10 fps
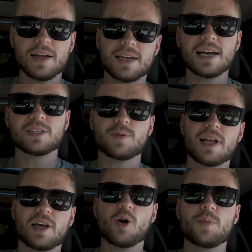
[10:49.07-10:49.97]
right, guys, well,
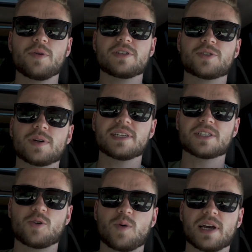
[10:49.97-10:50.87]
I hope you enjoyed this
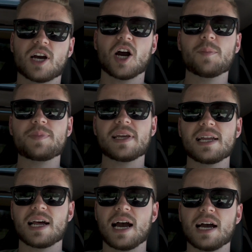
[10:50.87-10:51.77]
quick
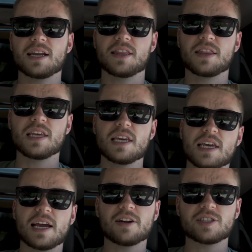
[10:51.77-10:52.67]
update on
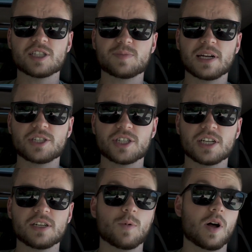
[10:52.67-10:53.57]
the air
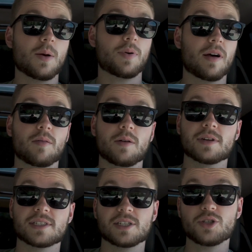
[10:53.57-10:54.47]
suspension. Well, it probably
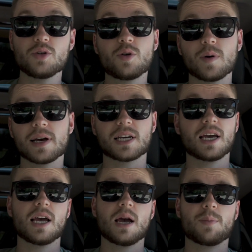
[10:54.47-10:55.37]
wasn't too quick,
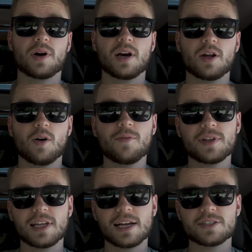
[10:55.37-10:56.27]
but
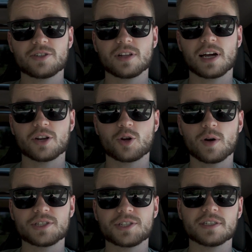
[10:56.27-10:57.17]
hopefully that answered a lot of your
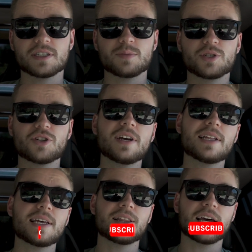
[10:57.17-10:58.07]
questions. Be sure to
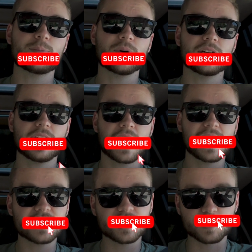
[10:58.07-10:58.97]
hit that like button
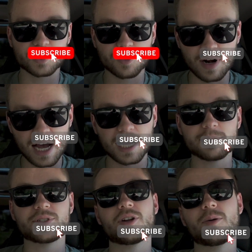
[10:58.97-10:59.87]
and
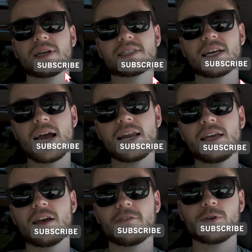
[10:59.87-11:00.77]
subscribe so you don't miss
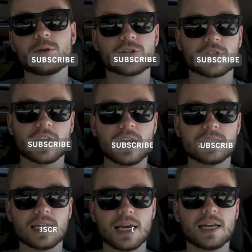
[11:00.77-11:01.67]
any future
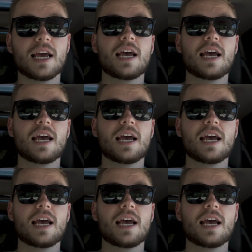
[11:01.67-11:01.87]
content.